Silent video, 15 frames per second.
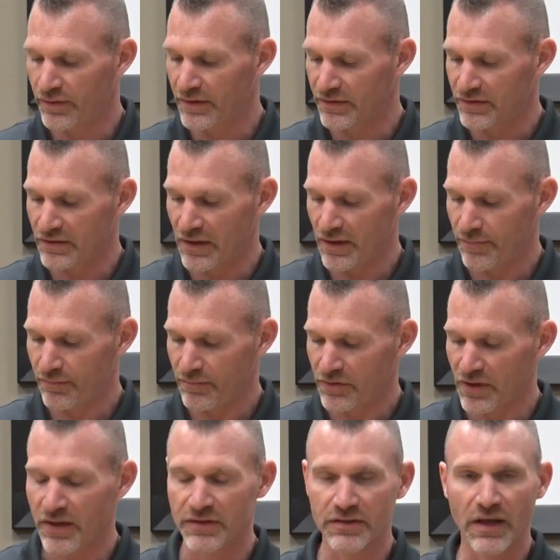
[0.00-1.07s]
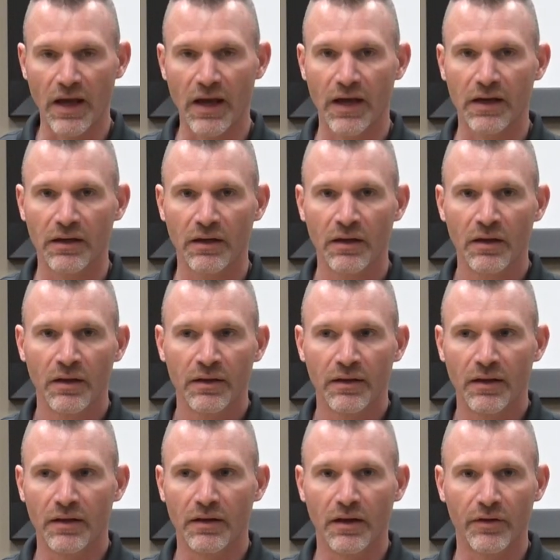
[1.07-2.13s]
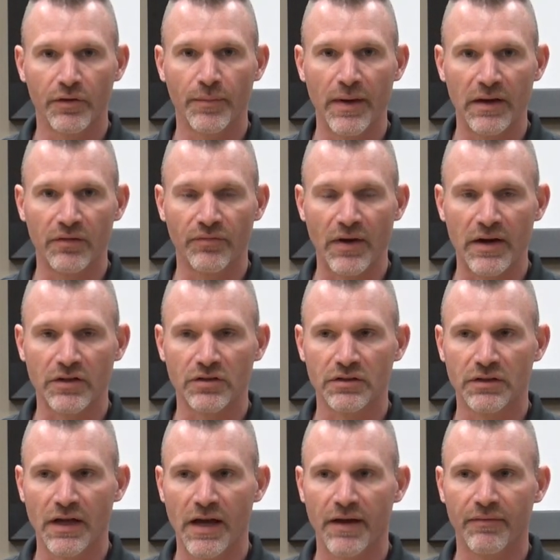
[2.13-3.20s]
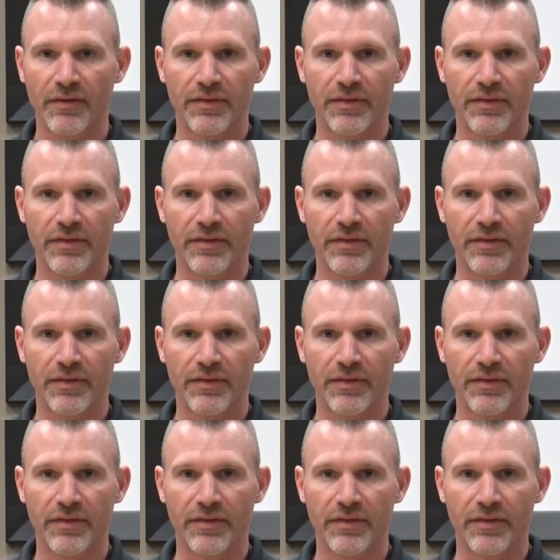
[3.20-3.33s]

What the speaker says: this same size can that other manufacturers have,